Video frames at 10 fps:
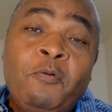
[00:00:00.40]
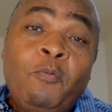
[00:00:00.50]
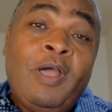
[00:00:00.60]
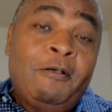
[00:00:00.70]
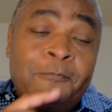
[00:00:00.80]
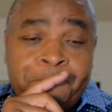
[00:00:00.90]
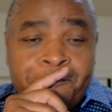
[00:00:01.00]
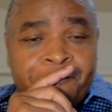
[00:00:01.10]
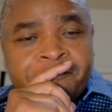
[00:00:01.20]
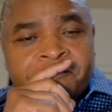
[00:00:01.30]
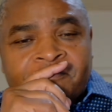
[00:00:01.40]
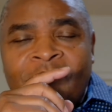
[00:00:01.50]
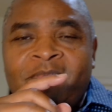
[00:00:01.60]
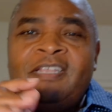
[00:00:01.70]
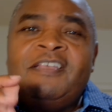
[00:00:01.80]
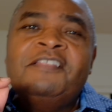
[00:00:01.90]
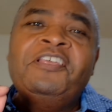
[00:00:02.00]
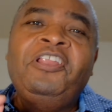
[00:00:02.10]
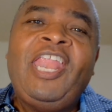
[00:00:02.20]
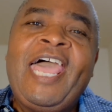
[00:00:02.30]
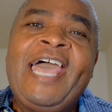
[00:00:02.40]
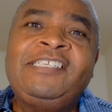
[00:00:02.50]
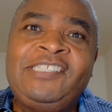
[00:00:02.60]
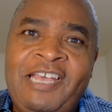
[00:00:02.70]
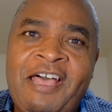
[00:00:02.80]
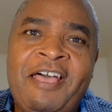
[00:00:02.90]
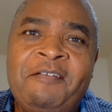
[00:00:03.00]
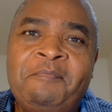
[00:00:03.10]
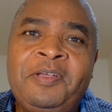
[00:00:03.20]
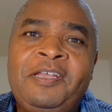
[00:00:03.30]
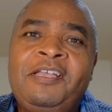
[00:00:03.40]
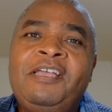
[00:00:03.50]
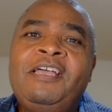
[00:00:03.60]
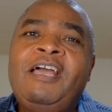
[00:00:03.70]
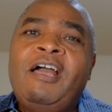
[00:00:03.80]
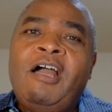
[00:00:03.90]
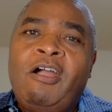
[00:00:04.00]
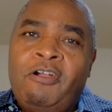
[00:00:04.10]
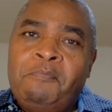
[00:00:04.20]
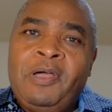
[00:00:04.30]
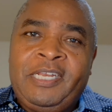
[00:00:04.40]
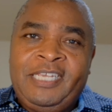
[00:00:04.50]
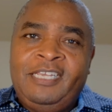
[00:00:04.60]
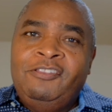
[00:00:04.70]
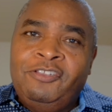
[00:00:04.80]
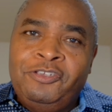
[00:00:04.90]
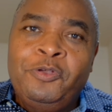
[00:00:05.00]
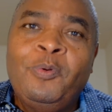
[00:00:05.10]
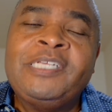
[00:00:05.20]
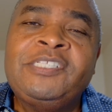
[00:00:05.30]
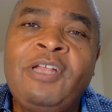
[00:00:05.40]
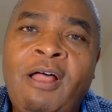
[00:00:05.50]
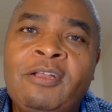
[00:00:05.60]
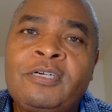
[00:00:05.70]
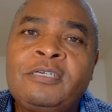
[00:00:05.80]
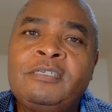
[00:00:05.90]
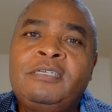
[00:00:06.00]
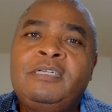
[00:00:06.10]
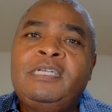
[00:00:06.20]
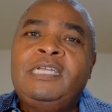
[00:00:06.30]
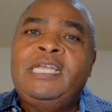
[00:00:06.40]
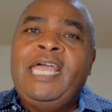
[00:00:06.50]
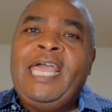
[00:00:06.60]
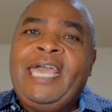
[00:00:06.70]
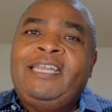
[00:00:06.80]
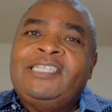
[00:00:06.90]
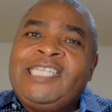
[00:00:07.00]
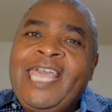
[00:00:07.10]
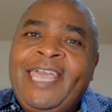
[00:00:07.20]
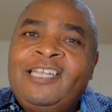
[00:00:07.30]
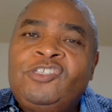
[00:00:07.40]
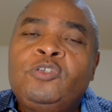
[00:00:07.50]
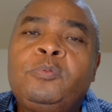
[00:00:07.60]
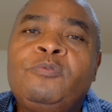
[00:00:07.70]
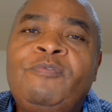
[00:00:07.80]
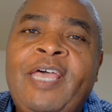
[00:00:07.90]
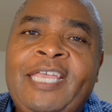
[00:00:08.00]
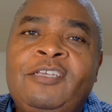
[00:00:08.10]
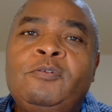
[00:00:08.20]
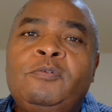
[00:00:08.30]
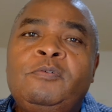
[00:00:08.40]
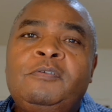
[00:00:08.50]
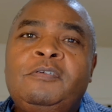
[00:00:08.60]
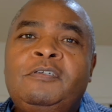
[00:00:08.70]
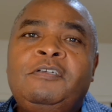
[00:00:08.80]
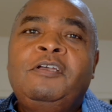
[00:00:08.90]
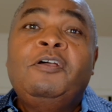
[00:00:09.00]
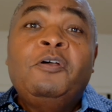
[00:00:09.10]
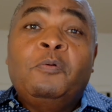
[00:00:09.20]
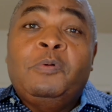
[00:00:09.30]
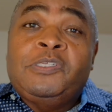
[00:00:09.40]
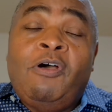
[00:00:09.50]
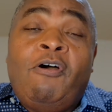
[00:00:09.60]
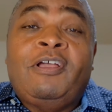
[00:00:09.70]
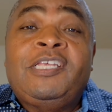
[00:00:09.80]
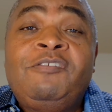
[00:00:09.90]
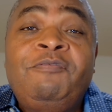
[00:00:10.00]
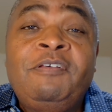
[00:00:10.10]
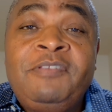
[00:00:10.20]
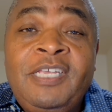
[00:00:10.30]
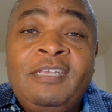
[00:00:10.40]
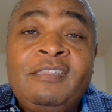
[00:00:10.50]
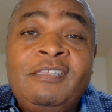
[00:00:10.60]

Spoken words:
Well, the last time our money, the US dollar, had a tangible value was August 15th.